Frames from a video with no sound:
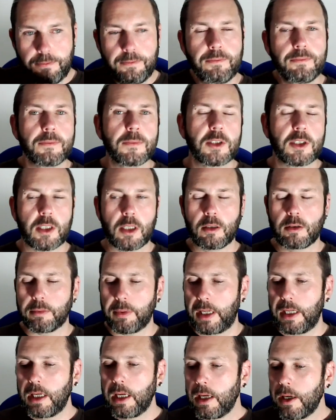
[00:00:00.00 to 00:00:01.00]
Excuse me.
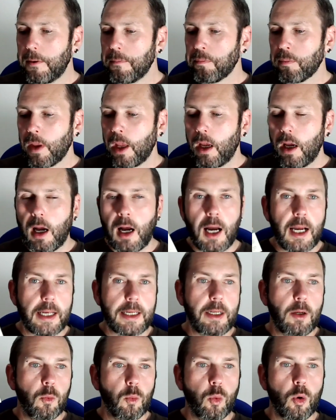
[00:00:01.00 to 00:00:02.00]

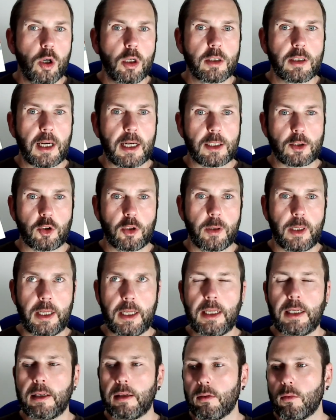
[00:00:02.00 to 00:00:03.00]
I would
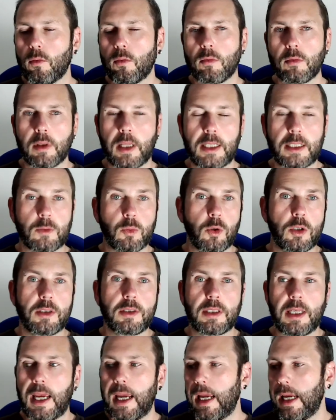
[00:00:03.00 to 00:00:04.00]
actually, this
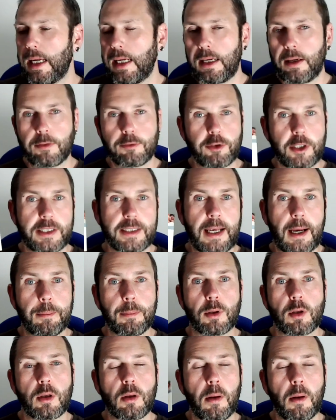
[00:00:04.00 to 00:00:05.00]
was a free
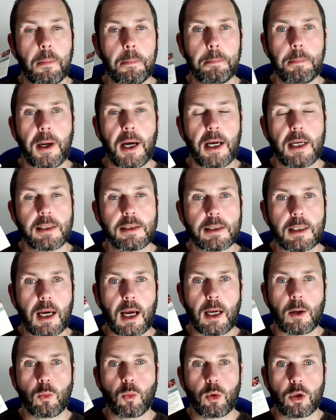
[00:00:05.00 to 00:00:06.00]
sample, but I
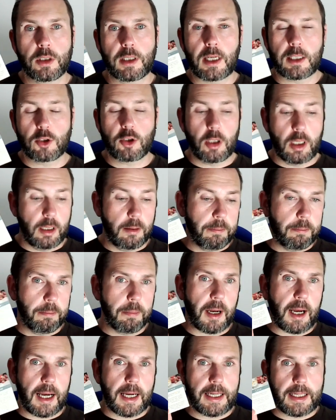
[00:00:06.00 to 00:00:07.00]
would actually
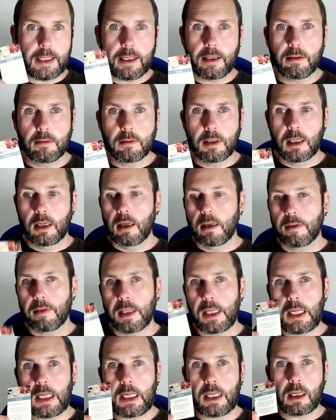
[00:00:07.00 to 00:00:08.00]
buy
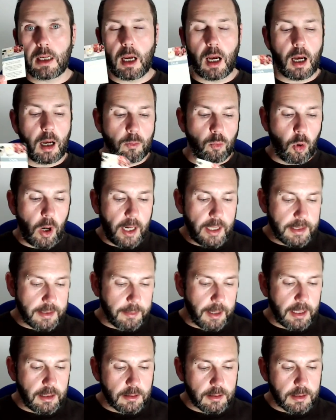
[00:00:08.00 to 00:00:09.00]
the Calm wax
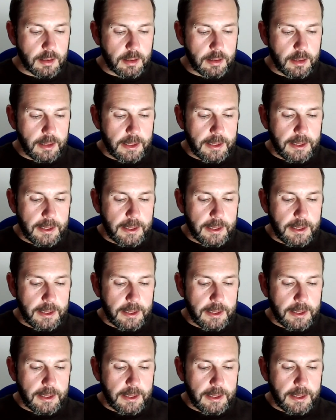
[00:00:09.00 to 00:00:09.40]
melts.